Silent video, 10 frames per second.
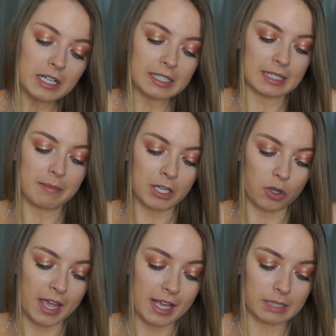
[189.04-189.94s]
only does it make
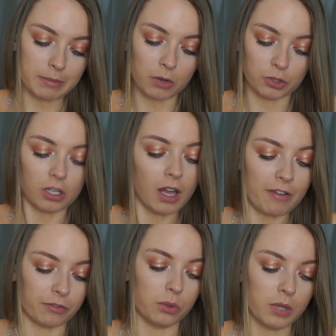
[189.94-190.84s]
your hair smell
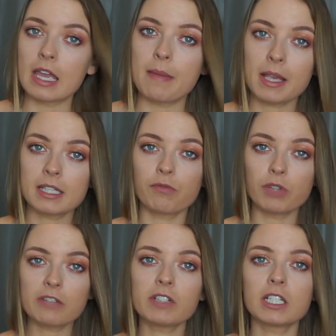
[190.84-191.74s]
delightful, it makes it
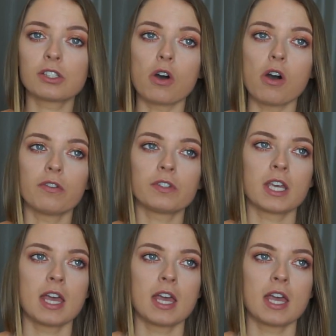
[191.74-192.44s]
really soft.